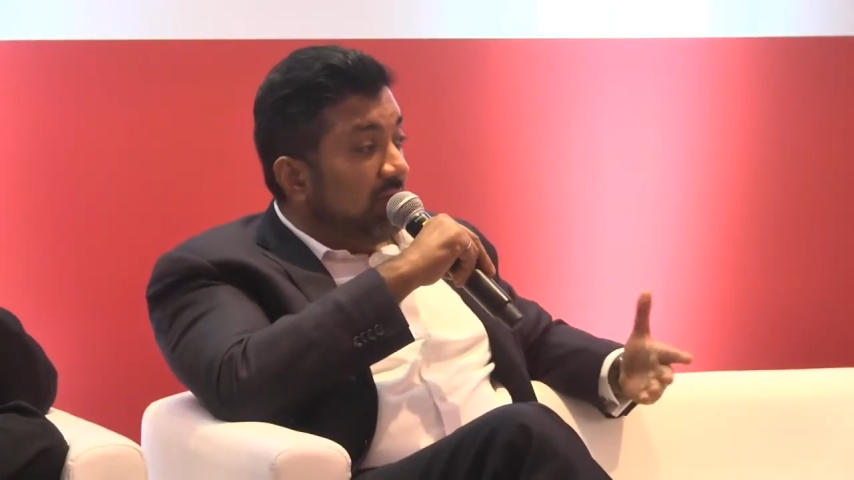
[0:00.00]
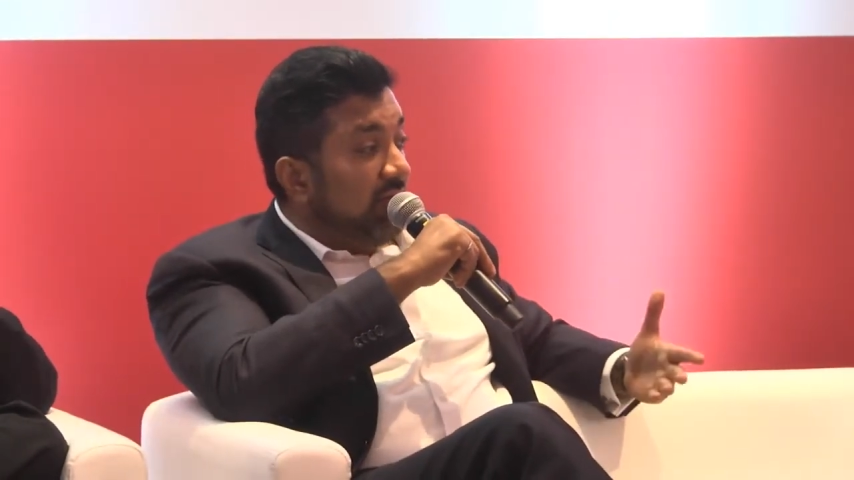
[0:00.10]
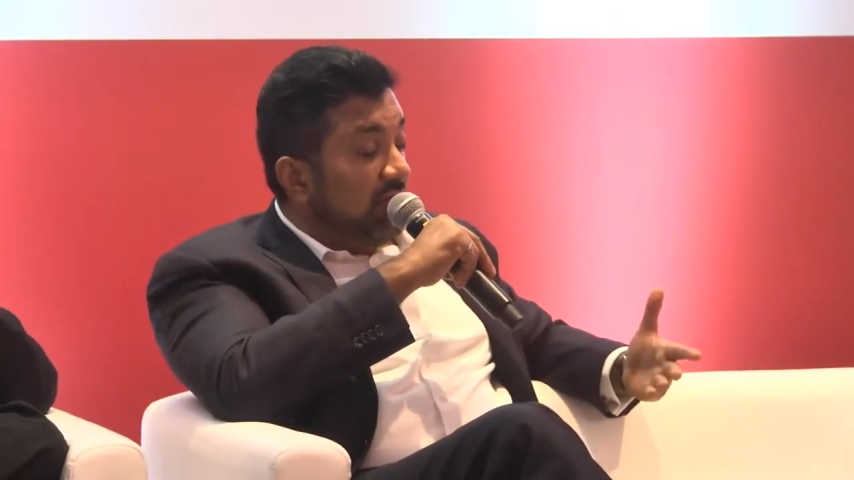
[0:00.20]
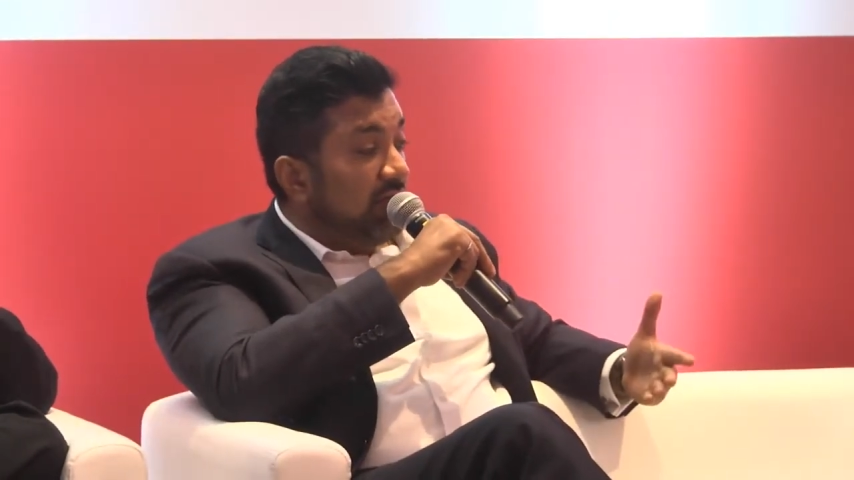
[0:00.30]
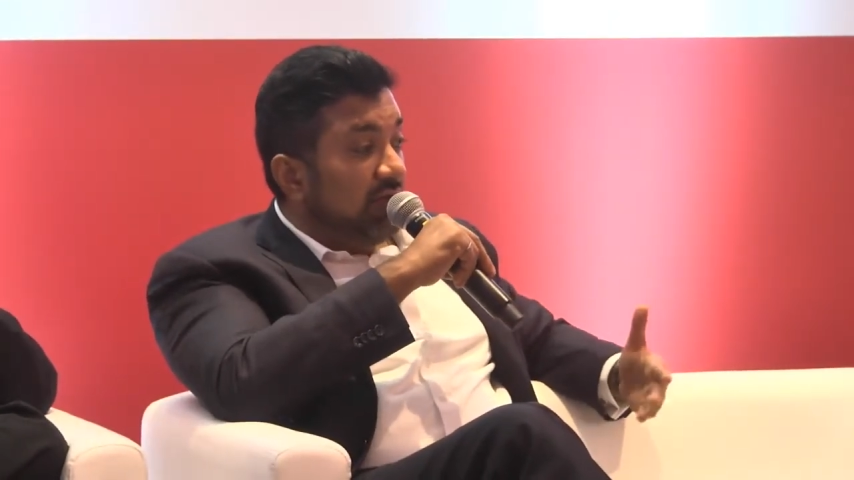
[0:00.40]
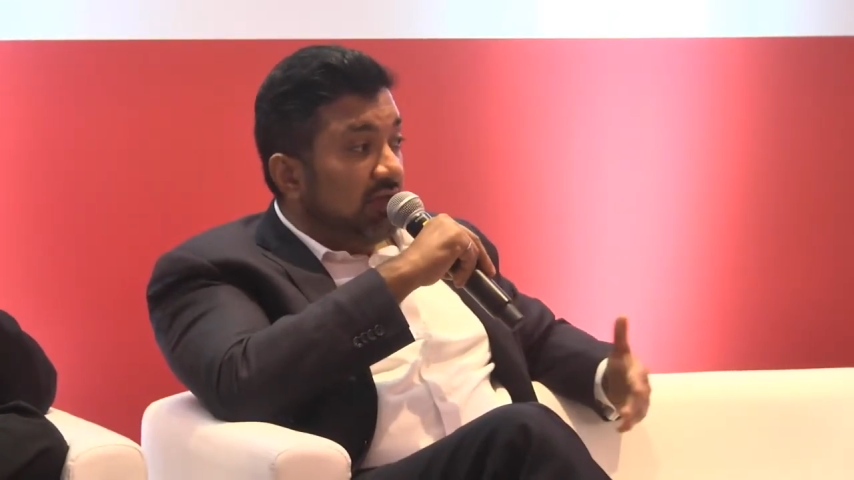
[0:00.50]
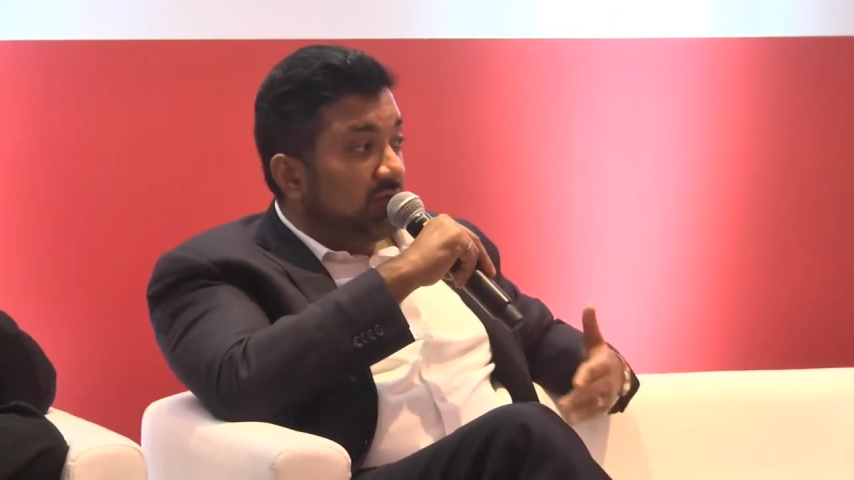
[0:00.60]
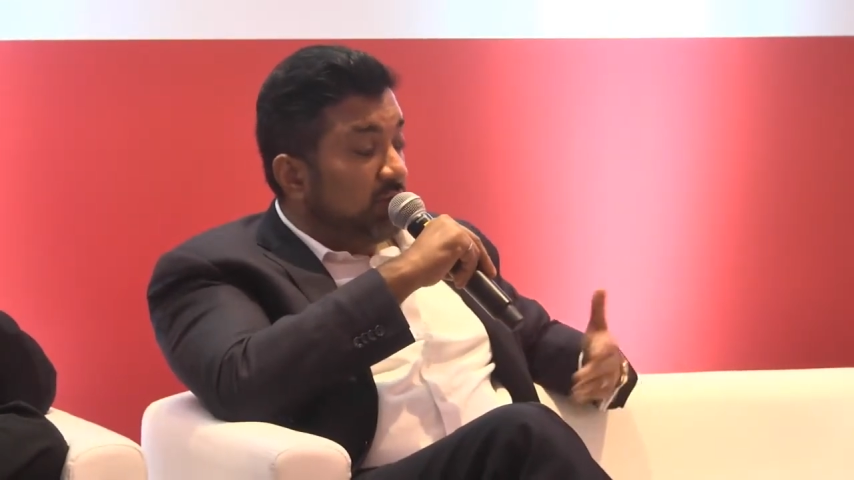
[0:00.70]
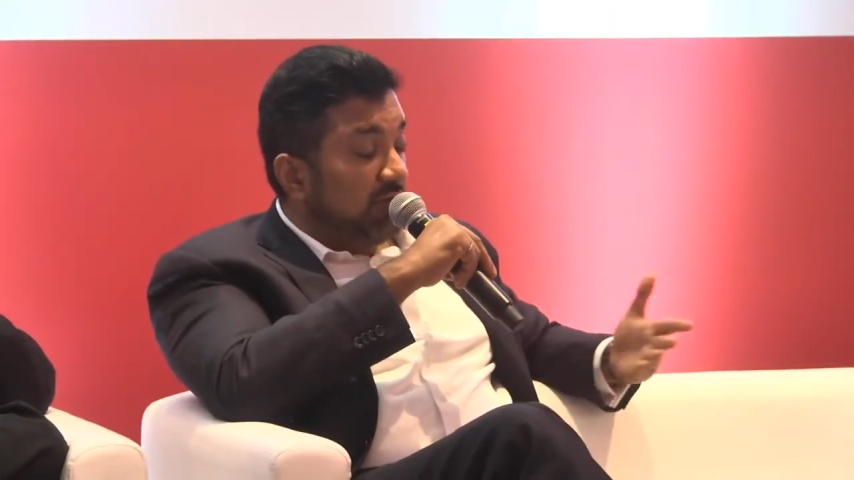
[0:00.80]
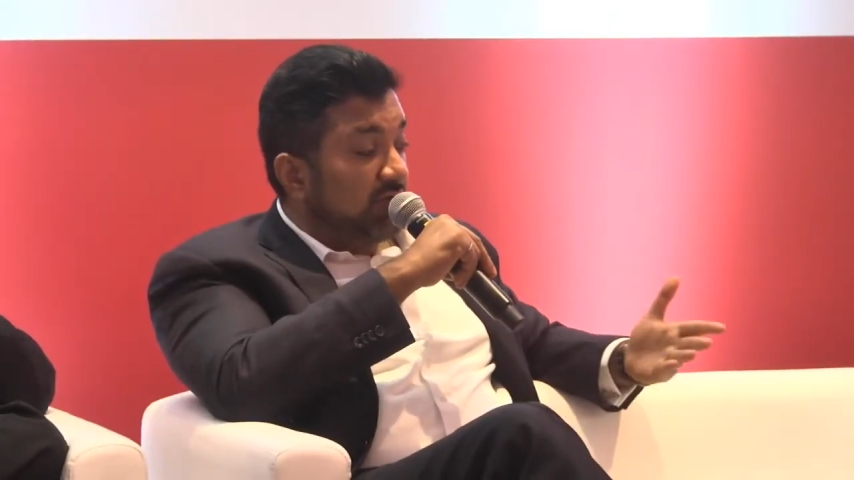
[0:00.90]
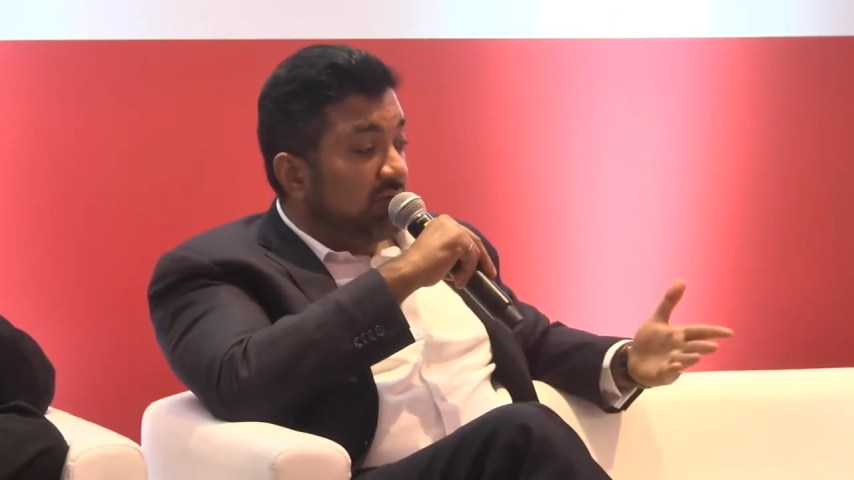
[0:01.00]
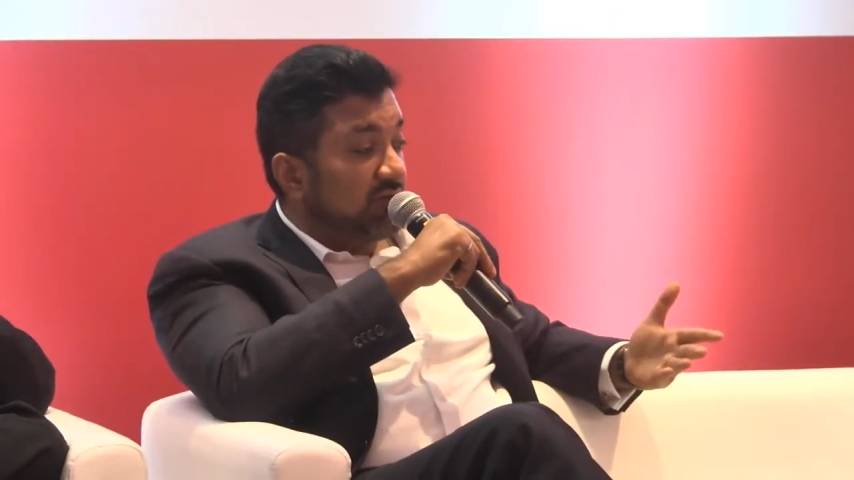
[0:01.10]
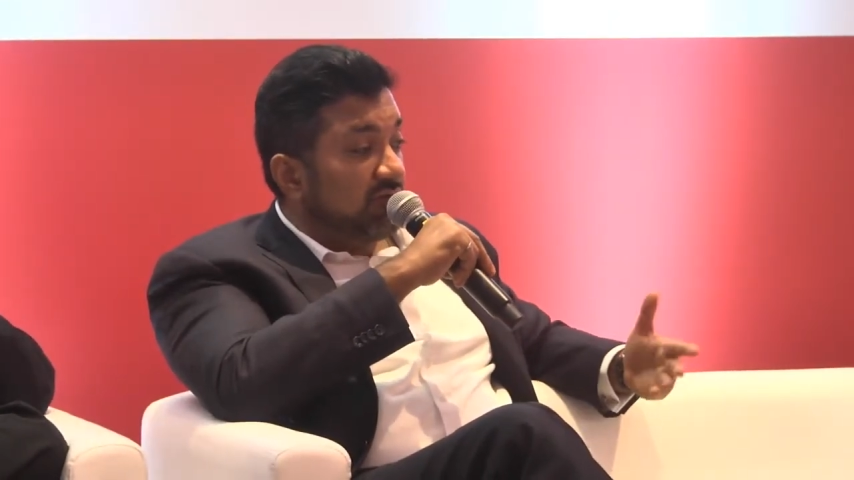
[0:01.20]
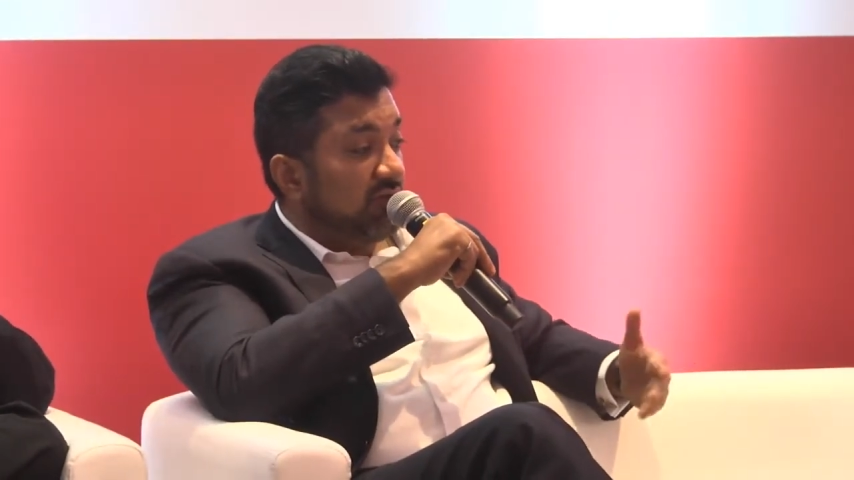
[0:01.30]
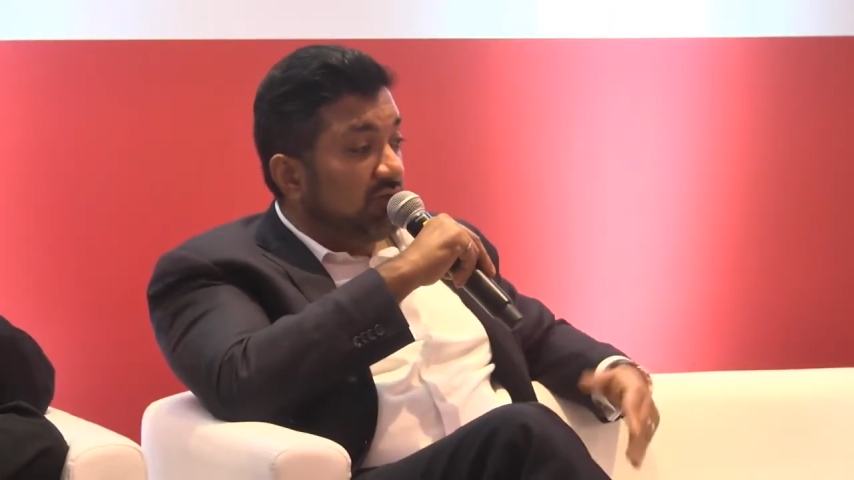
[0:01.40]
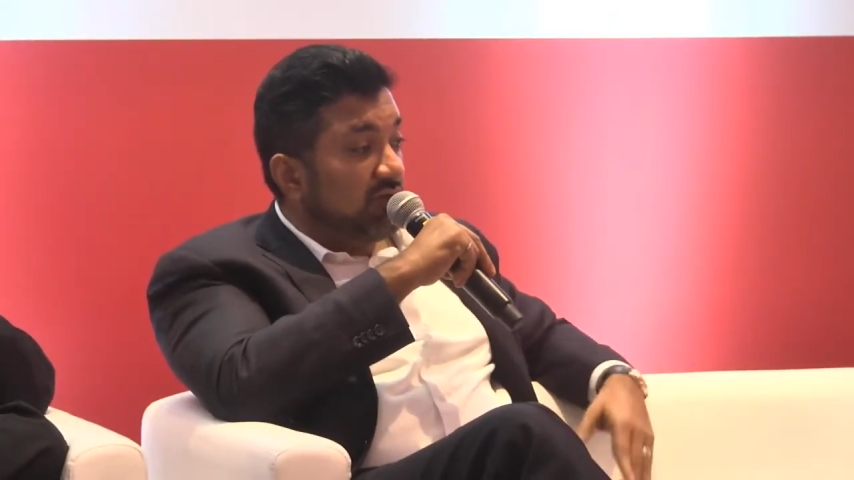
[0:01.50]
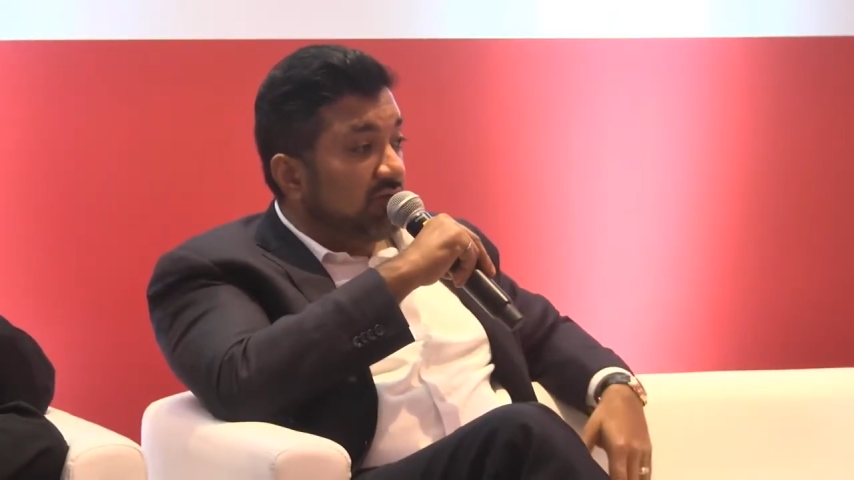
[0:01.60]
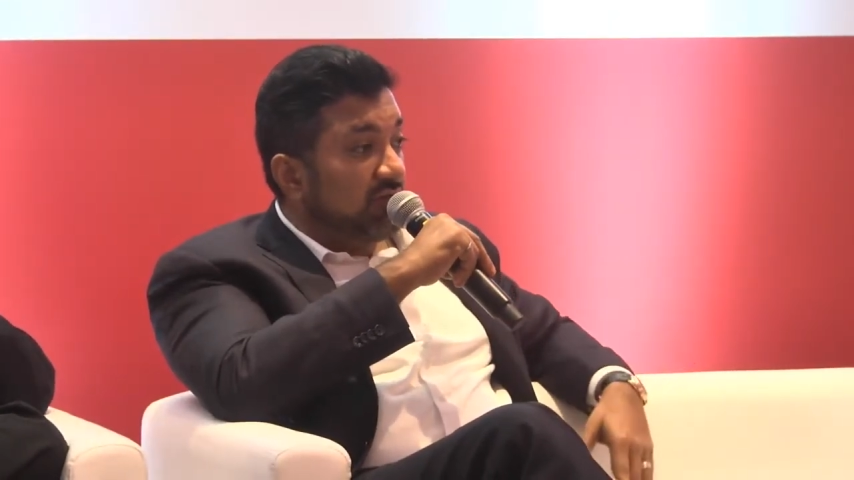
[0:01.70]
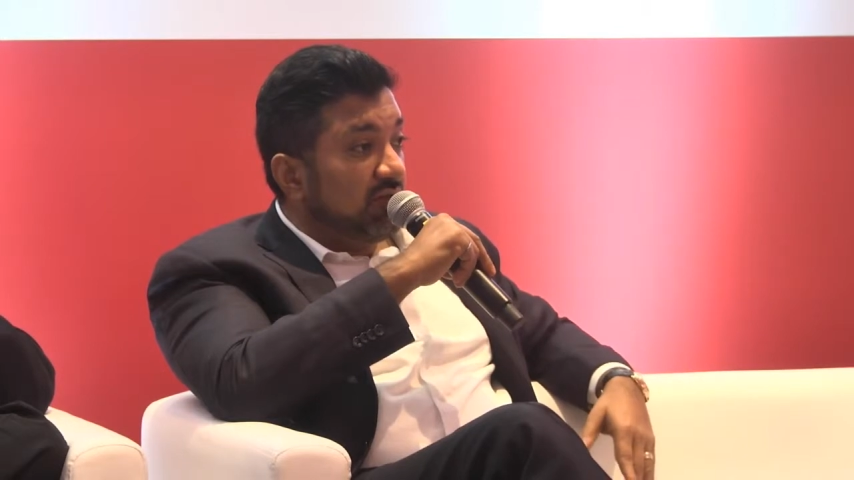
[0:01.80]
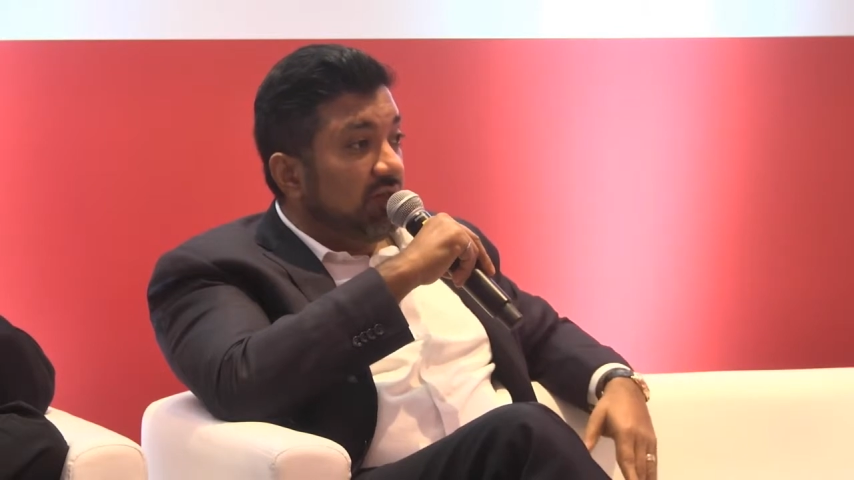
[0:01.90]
in India as well as the rest of Asia,